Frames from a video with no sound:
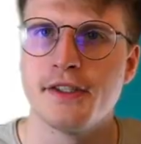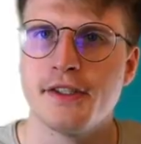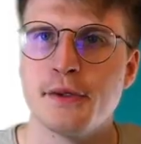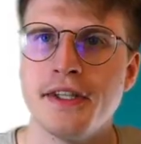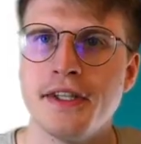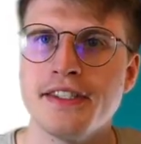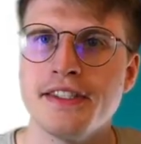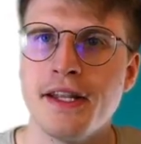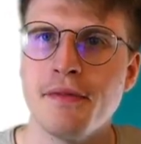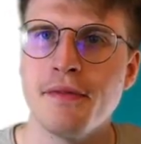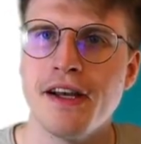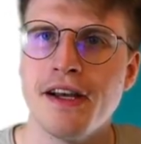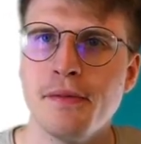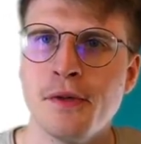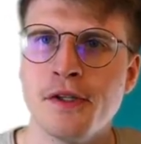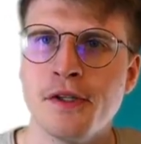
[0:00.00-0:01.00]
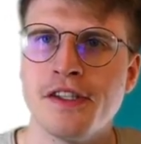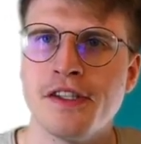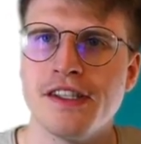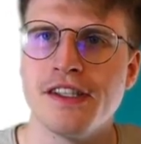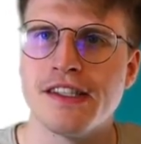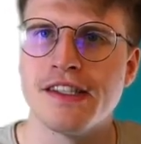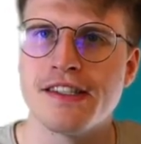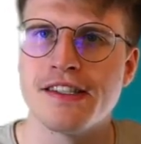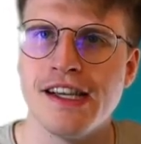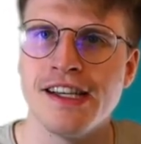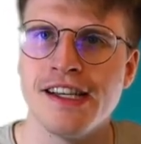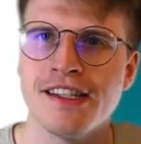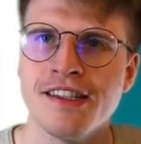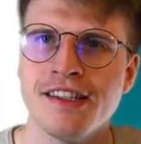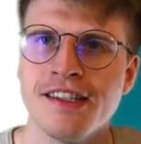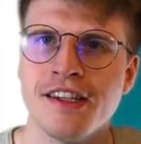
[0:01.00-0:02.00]
First, I would like to show you
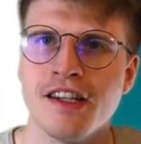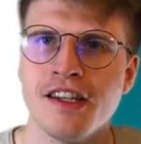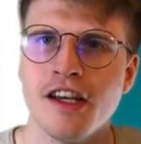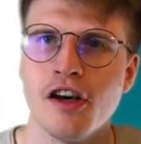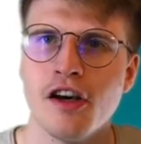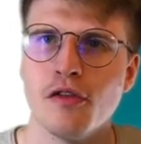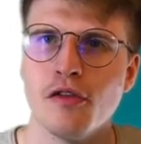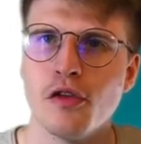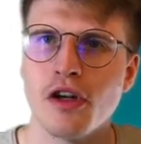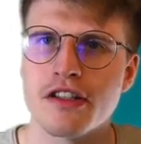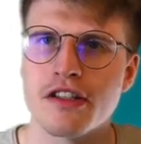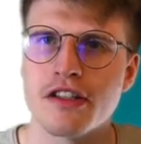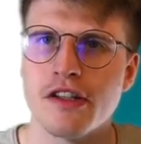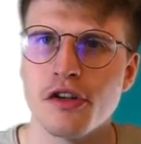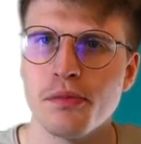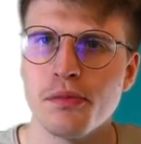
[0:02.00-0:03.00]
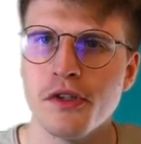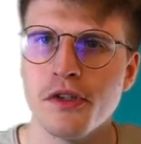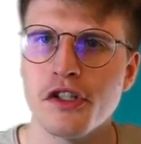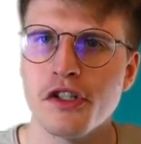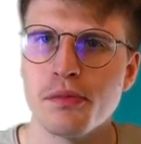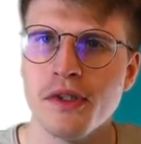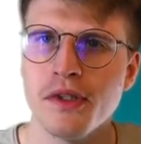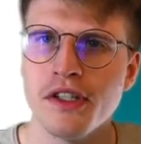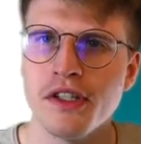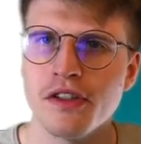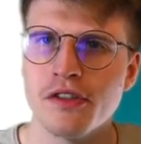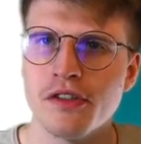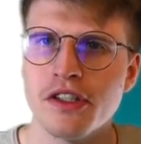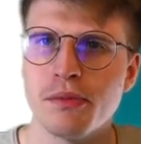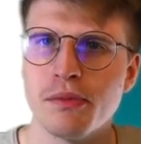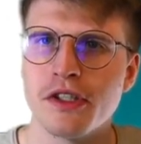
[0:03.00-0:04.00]
where the load management and the min current
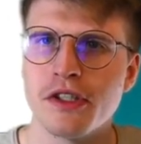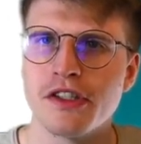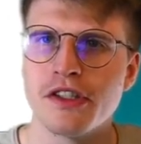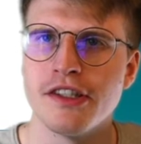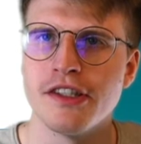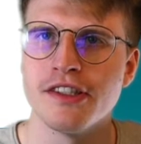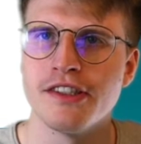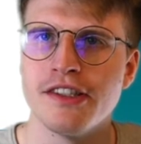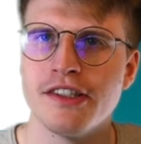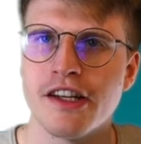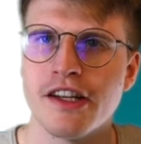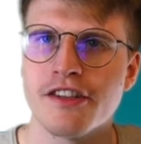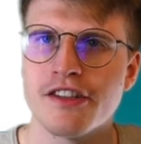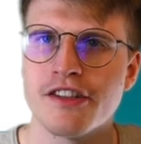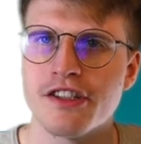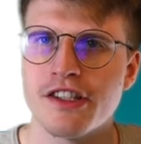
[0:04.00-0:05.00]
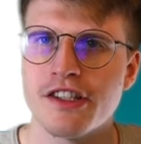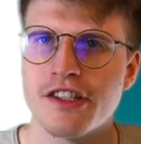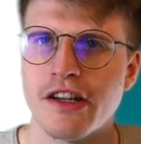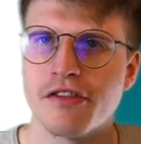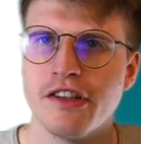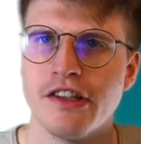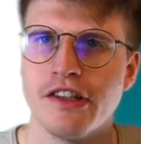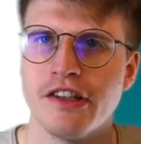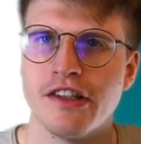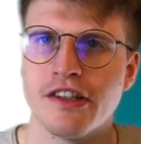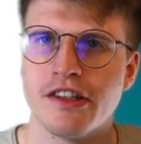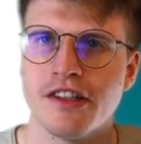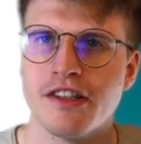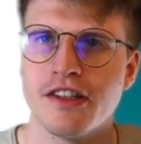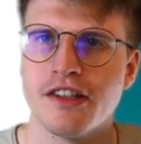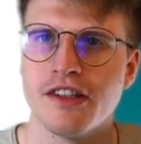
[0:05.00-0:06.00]
detection take place.
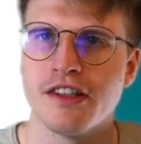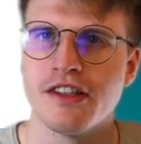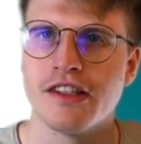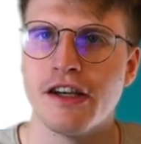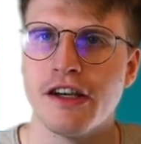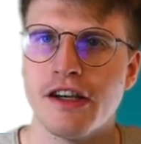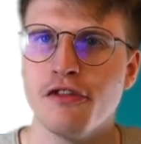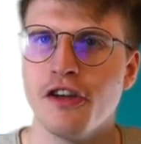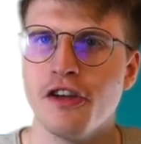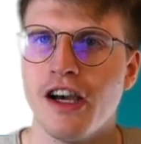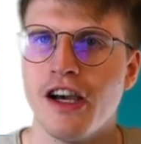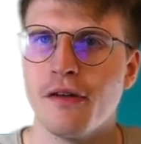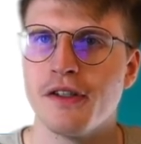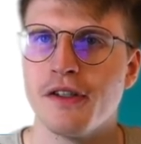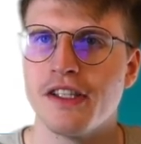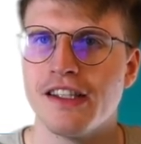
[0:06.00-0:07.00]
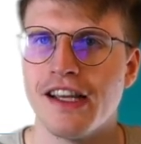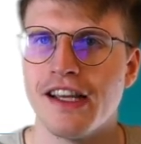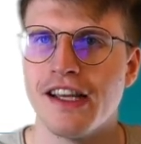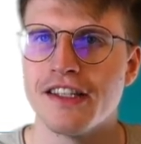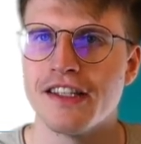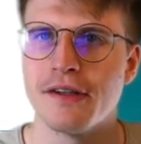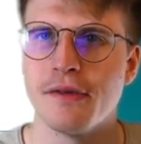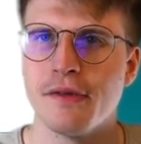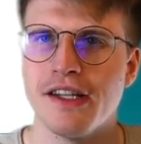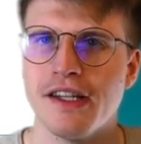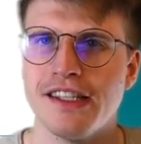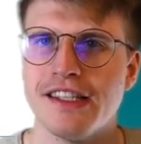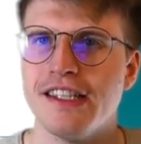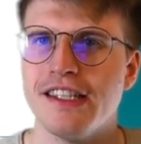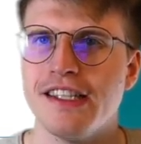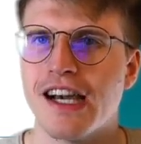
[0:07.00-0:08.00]
For this, I brought this
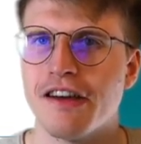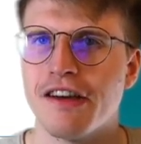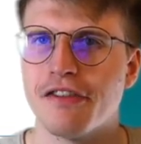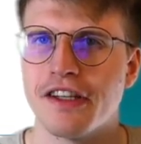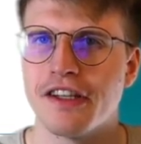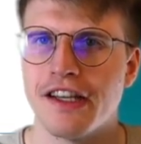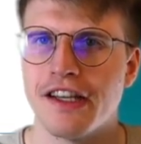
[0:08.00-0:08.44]
graphic with me.